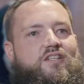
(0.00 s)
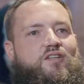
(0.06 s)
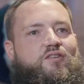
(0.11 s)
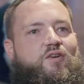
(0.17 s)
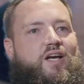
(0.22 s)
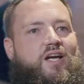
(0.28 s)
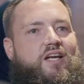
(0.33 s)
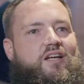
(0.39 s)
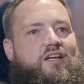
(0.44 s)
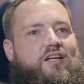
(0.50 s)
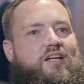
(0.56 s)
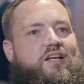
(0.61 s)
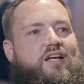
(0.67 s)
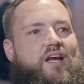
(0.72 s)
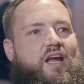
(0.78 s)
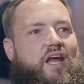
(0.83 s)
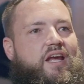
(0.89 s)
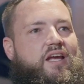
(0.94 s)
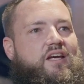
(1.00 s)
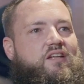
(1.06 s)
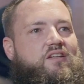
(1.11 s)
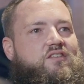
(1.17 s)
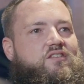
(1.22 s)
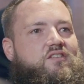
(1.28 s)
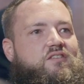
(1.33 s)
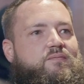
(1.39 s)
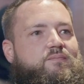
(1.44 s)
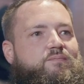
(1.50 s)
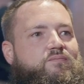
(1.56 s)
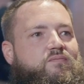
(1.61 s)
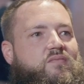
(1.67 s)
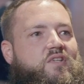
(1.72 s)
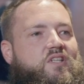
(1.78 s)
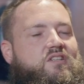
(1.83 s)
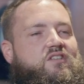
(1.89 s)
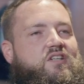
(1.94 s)
right? And
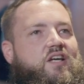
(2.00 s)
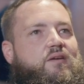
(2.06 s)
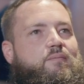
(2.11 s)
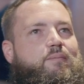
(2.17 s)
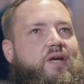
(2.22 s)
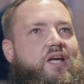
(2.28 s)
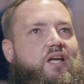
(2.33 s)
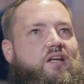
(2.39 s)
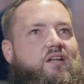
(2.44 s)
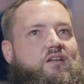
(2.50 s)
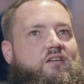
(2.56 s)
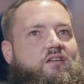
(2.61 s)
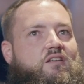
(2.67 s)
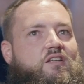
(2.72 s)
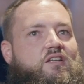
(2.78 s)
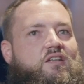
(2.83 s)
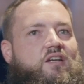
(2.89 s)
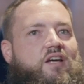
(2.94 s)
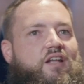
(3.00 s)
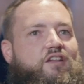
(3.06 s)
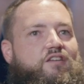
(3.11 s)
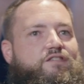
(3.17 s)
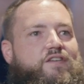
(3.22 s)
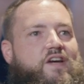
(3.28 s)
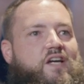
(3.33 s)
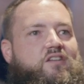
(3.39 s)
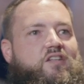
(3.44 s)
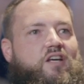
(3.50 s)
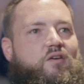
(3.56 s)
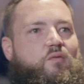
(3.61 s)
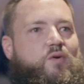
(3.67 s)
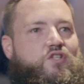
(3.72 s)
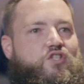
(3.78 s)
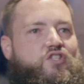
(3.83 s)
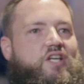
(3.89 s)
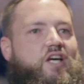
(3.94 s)
it's like, man, and the fact that
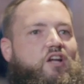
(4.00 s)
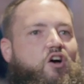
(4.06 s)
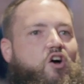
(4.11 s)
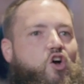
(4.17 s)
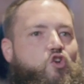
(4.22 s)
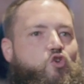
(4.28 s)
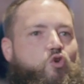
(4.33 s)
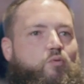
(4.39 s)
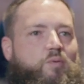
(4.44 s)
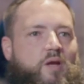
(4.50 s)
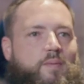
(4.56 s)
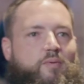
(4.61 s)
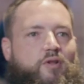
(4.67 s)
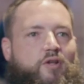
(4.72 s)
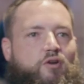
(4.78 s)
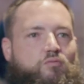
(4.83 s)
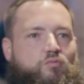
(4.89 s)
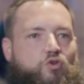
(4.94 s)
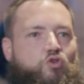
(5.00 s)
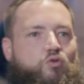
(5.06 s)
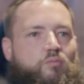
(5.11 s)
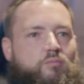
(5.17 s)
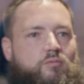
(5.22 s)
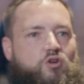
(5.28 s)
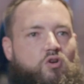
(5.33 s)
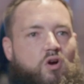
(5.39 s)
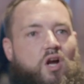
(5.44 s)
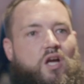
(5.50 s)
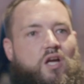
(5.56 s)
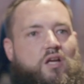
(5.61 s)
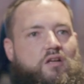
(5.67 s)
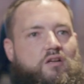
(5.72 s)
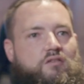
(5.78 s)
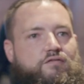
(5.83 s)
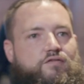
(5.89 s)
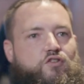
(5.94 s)
we just had one hundred people in a room
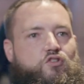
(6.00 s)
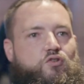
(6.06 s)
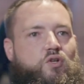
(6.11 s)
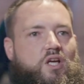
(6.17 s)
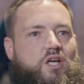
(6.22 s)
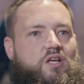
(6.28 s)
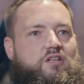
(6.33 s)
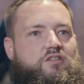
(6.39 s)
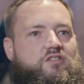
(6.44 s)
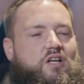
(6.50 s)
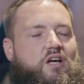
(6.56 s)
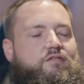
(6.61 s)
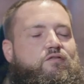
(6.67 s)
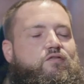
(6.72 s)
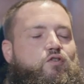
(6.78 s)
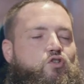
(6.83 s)
crying for two days, not